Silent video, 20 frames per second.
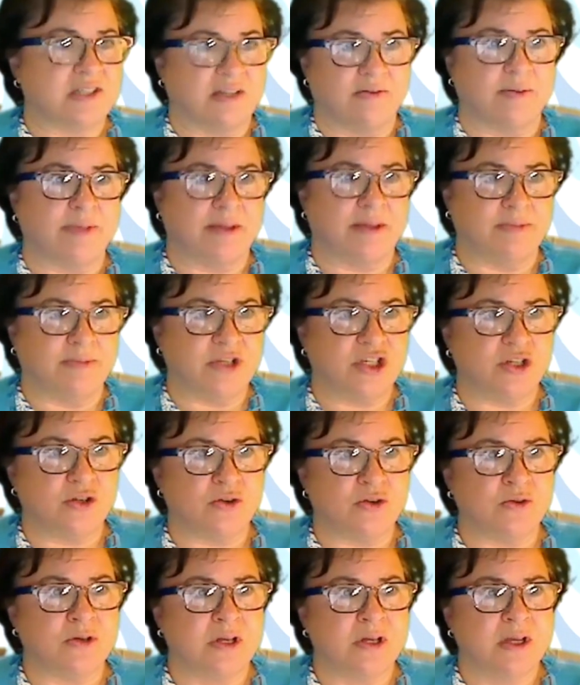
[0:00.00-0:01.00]
some of them
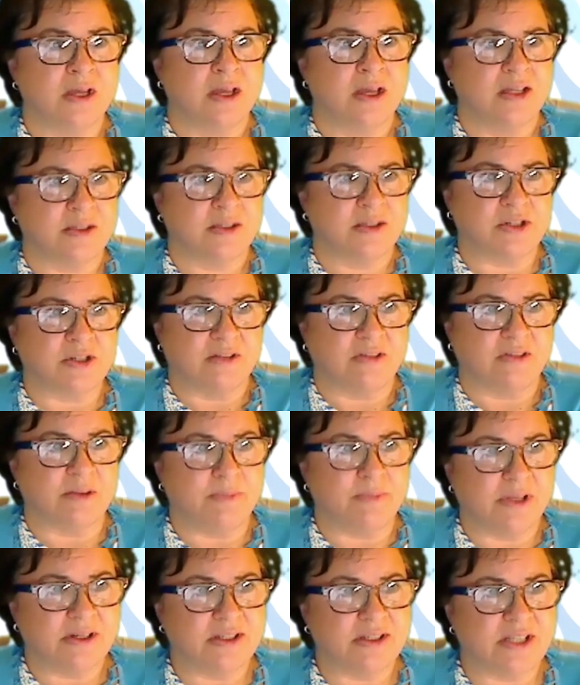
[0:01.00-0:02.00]
do, especially if they're
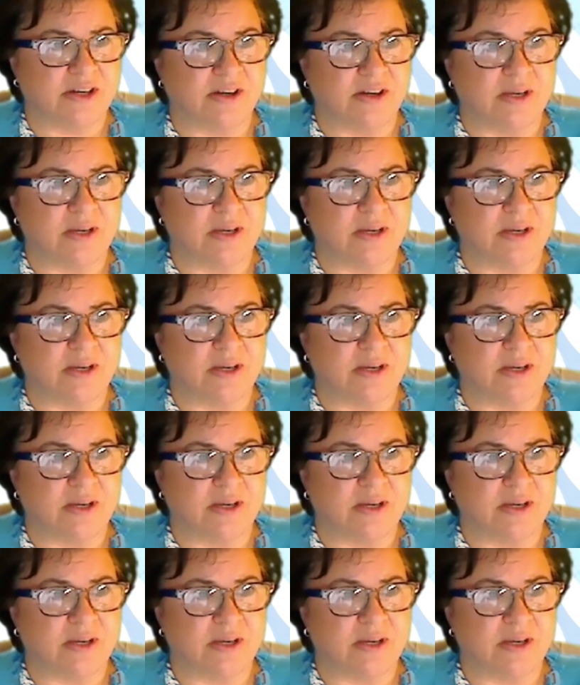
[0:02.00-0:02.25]
military